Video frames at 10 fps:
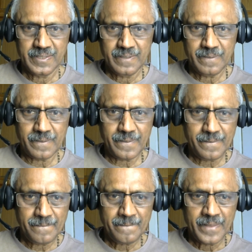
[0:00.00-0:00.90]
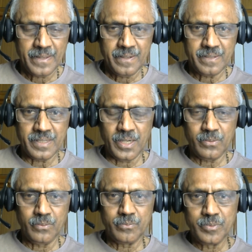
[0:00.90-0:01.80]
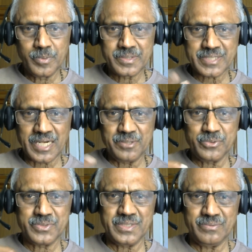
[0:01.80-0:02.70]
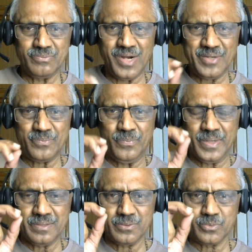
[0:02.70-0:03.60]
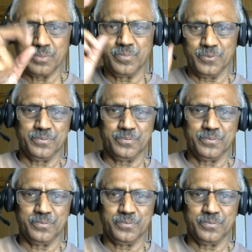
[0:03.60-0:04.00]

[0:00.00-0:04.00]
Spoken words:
Okay. Now we will try to see what went through the proof.